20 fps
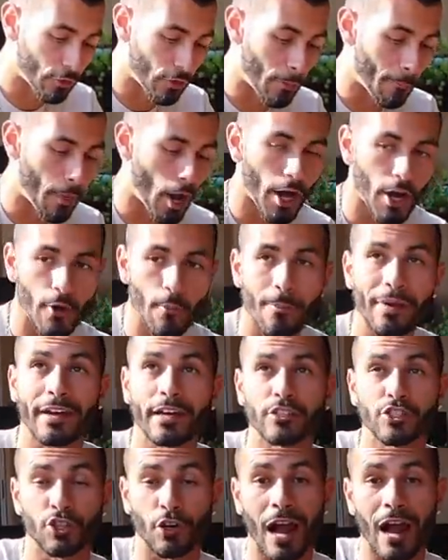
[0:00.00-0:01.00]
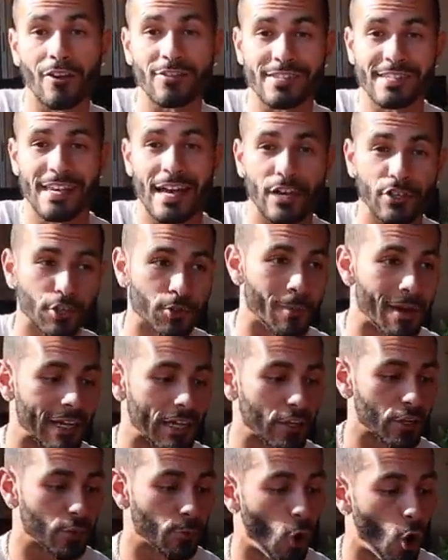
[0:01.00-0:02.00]
through the bottom, because you're outside, you're
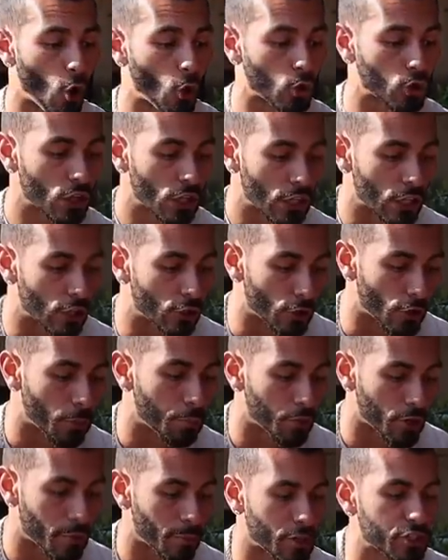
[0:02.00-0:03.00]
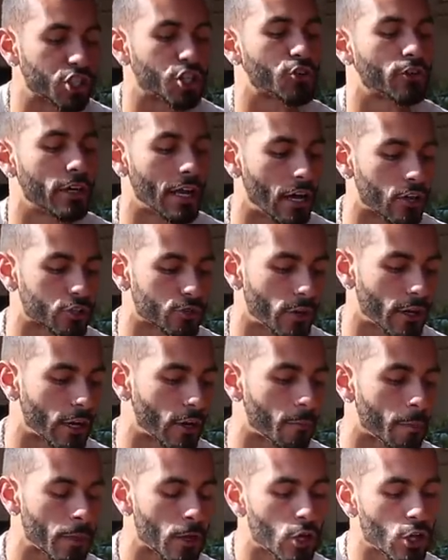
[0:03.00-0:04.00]
making your own little pretty much greenhouse right
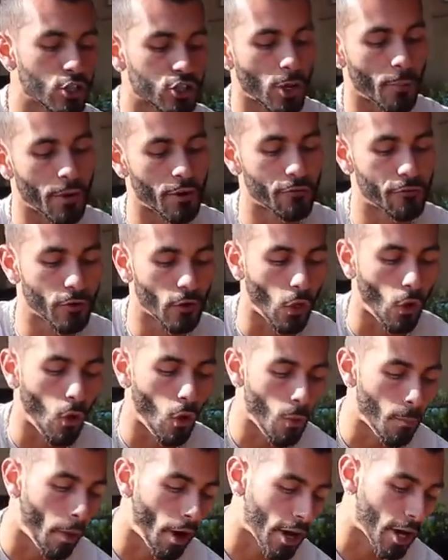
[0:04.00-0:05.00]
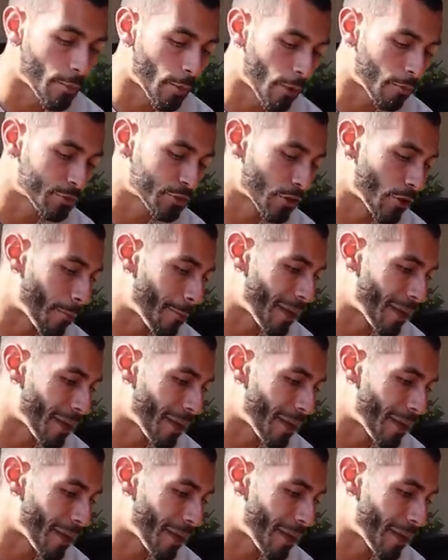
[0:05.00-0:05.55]
here. So I'm gonna fill the whole bottom up to